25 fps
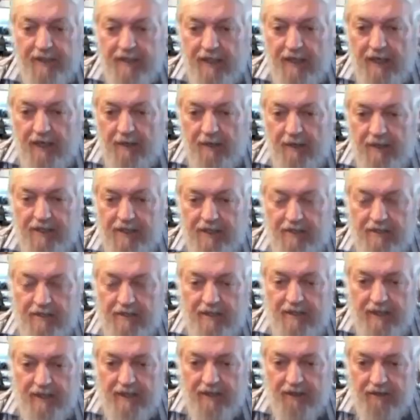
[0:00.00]
the lowest
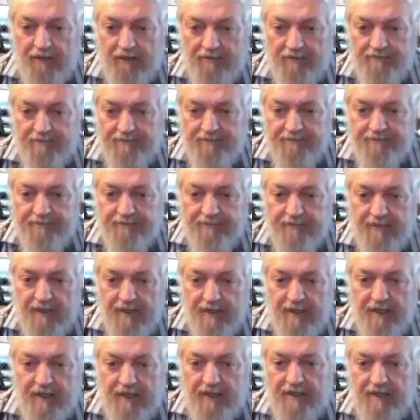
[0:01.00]
level.
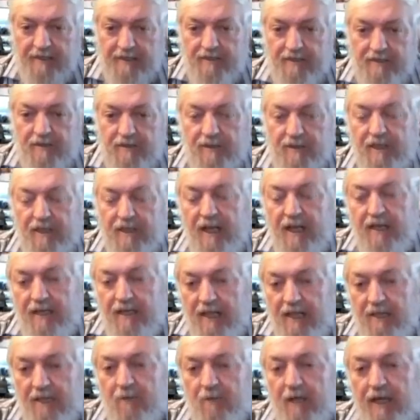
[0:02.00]
You can
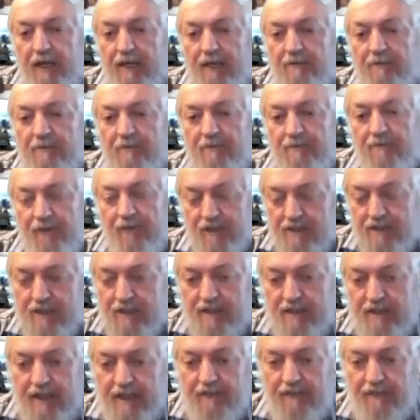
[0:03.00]
get away faster
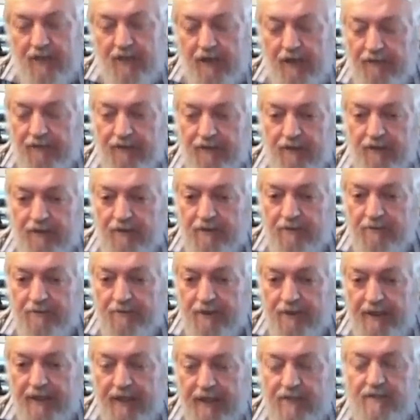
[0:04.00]
than that if you have to,
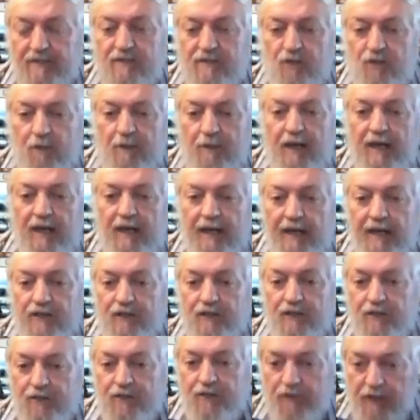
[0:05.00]
but that normally allows
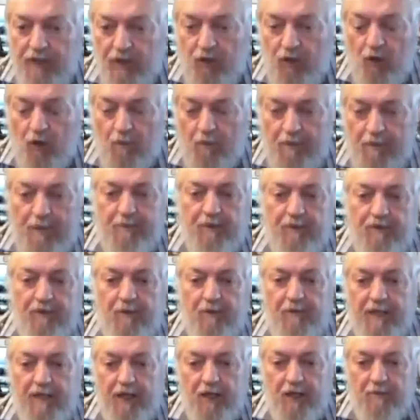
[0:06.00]
you to recall people
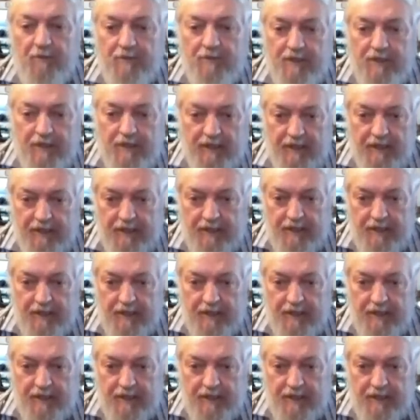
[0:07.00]
from their homes and things